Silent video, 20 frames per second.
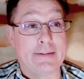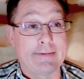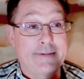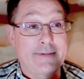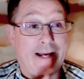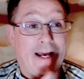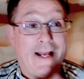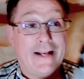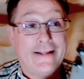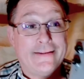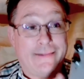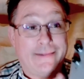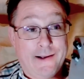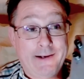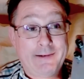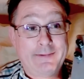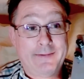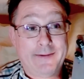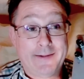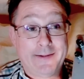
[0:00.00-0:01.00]
It's kind of
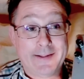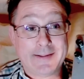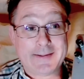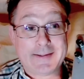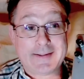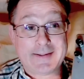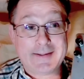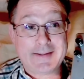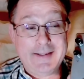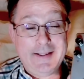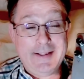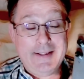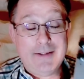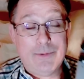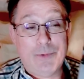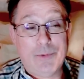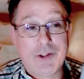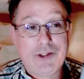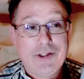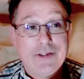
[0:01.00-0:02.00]
like this,
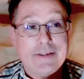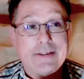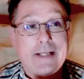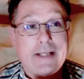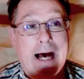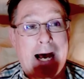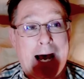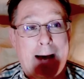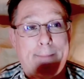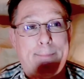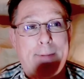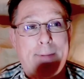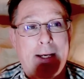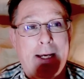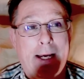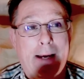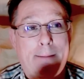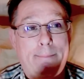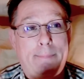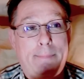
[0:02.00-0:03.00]
which is op
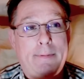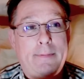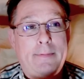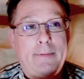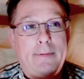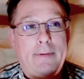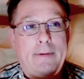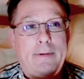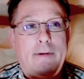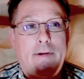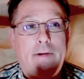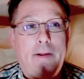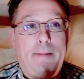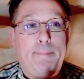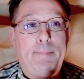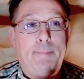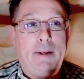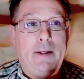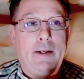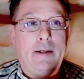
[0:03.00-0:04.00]
amp
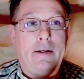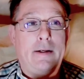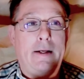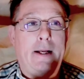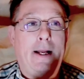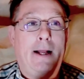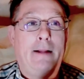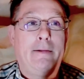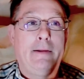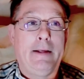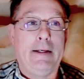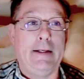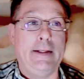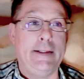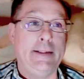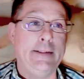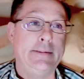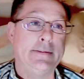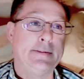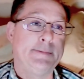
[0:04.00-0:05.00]
clipping
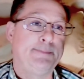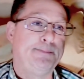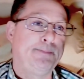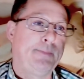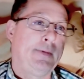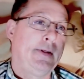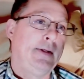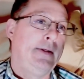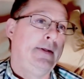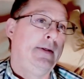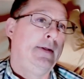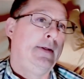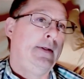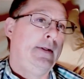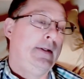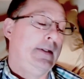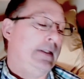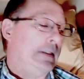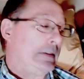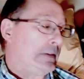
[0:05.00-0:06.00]
LEDs.
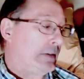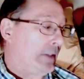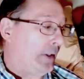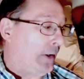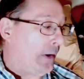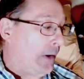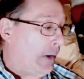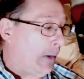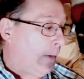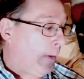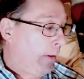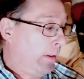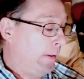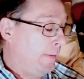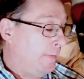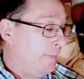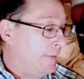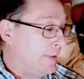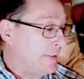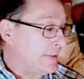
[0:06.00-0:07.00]
So
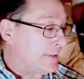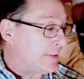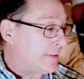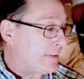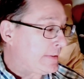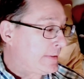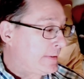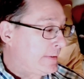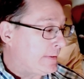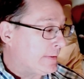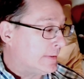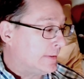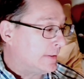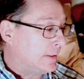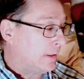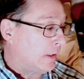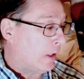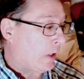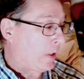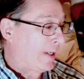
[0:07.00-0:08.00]
this
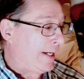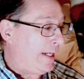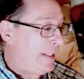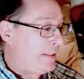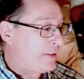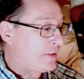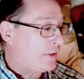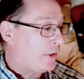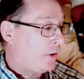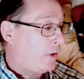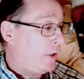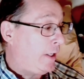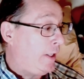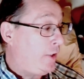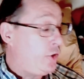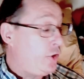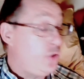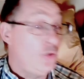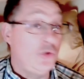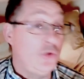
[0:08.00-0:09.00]
Clark Gainster,
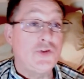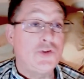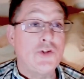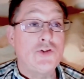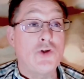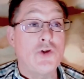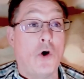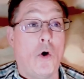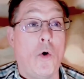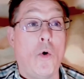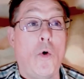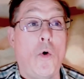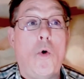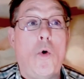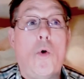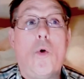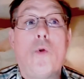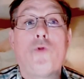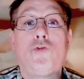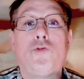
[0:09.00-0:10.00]
it uses
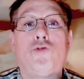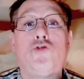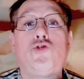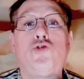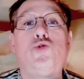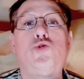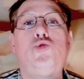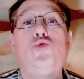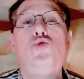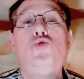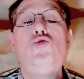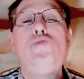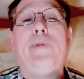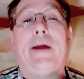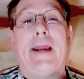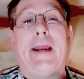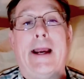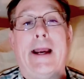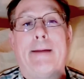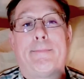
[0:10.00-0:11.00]
old
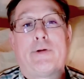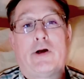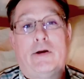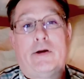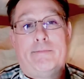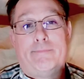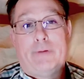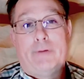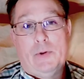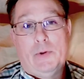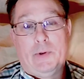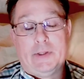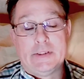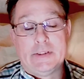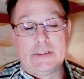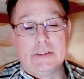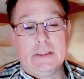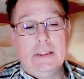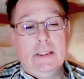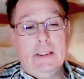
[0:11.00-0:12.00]
tube amp
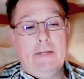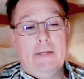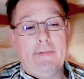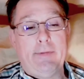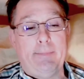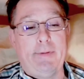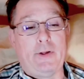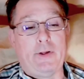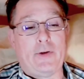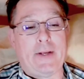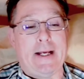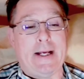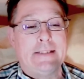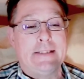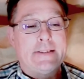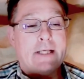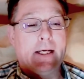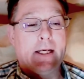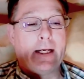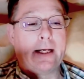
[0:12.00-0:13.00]
components. The build
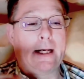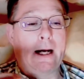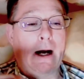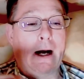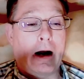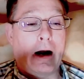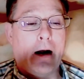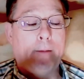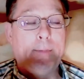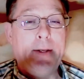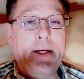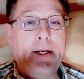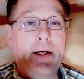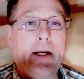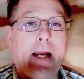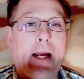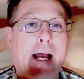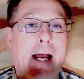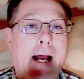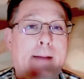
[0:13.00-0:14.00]
has carbon
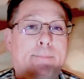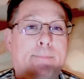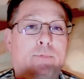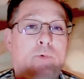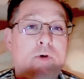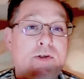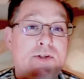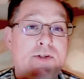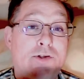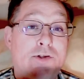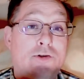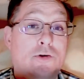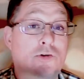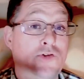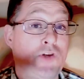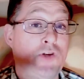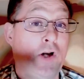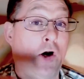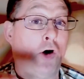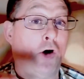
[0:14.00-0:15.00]
comp
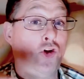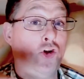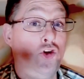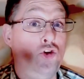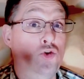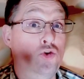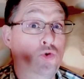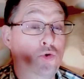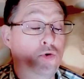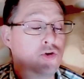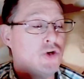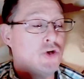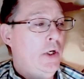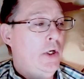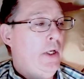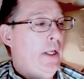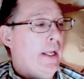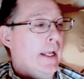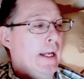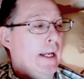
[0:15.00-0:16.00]
resistors that are huge.
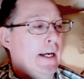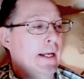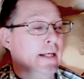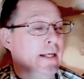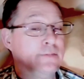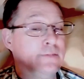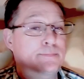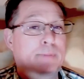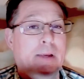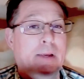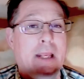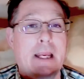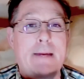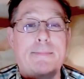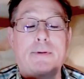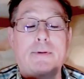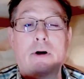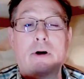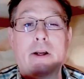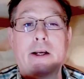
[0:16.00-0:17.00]
It has
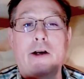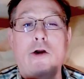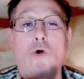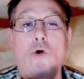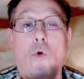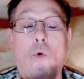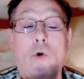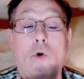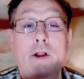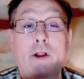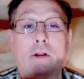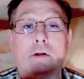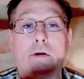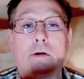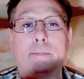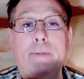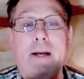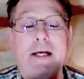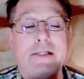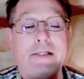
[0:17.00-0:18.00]
paper and oil
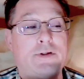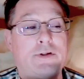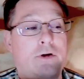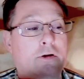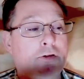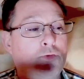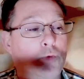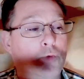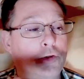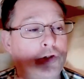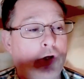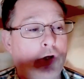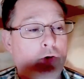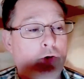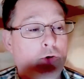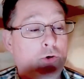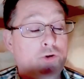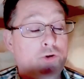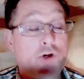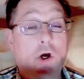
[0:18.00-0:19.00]
capacitors, which are
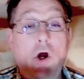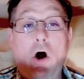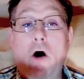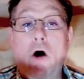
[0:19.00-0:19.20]
huge.